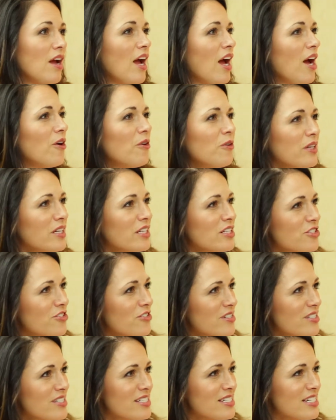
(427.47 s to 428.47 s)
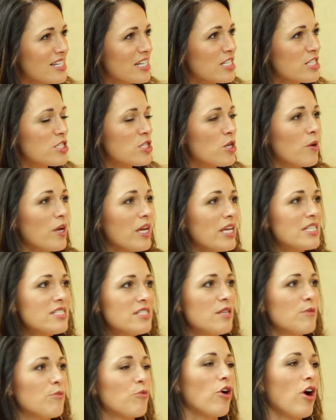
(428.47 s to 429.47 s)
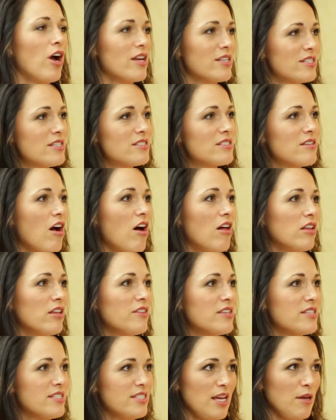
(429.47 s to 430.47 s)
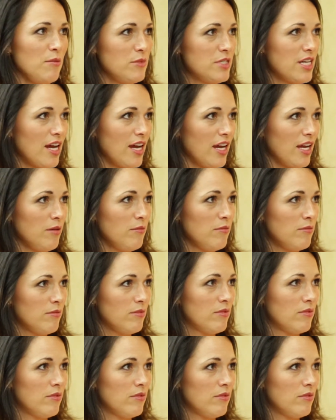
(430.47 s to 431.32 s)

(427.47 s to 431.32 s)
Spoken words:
How interesting. So is the process all at the same time?